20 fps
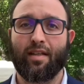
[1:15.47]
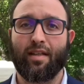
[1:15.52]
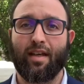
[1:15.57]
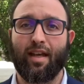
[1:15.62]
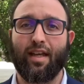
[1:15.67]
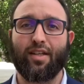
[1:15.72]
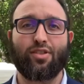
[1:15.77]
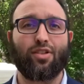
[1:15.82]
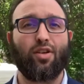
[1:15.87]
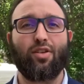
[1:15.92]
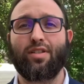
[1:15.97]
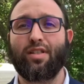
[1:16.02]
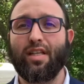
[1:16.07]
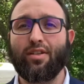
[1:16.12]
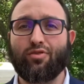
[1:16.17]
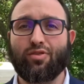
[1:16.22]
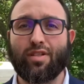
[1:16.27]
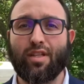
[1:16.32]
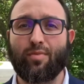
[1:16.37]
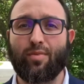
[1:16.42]
And so it's
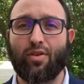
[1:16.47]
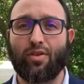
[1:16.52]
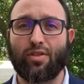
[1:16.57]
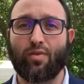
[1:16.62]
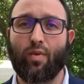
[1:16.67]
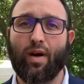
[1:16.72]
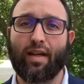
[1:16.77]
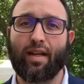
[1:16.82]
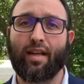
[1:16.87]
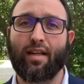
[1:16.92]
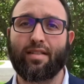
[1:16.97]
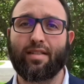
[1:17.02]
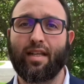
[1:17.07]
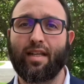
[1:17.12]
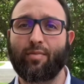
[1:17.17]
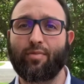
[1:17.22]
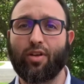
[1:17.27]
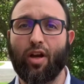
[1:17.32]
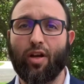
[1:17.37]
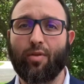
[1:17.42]
interesting, because on one hand he's
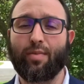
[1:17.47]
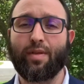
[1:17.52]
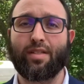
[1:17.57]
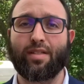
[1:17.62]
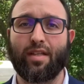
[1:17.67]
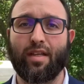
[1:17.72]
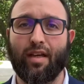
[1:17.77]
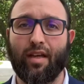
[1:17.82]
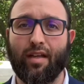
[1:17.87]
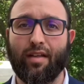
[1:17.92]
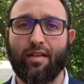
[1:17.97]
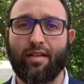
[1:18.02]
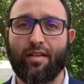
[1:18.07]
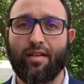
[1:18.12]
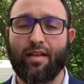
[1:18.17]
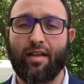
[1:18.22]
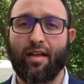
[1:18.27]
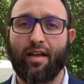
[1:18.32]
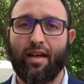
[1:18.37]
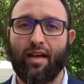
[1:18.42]
telling them, don't be scared.
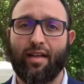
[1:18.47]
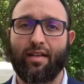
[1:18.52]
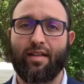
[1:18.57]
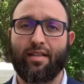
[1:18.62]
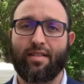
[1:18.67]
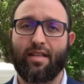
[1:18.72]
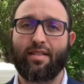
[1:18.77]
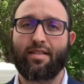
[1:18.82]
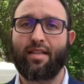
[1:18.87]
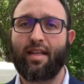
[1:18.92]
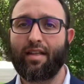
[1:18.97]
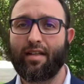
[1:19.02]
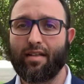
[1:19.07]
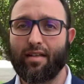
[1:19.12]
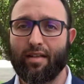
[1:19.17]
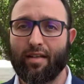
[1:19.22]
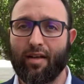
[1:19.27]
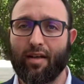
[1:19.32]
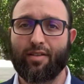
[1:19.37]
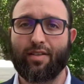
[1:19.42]
And he says, then
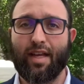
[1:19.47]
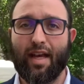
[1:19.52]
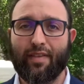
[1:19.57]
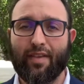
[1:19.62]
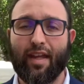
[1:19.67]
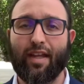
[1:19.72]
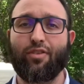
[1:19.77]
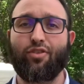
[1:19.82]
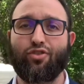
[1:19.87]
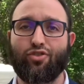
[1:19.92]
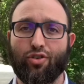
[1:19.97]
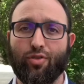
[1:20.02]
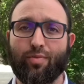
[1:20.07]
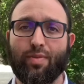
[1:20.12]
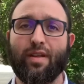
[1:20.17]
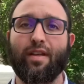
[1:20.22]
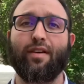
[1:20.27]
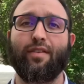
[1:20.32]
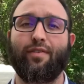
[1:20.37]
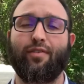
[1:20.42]
on the other hand, you should
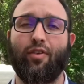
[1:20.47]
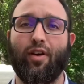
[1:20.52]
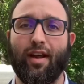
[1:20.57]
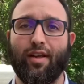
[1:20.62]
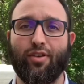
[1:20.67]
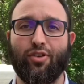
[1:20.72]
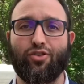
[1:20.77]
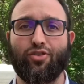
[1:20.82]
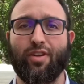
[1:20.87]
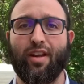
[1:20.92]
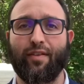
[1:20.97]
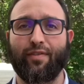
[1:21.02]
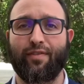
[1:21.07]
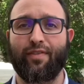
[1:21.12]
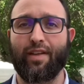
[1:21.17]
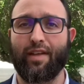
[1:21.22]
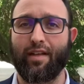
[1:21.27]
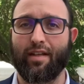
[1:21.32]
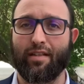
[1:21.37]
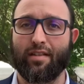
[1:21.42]
be afraid. You should have
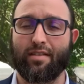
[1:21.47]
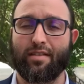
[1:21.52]
fear.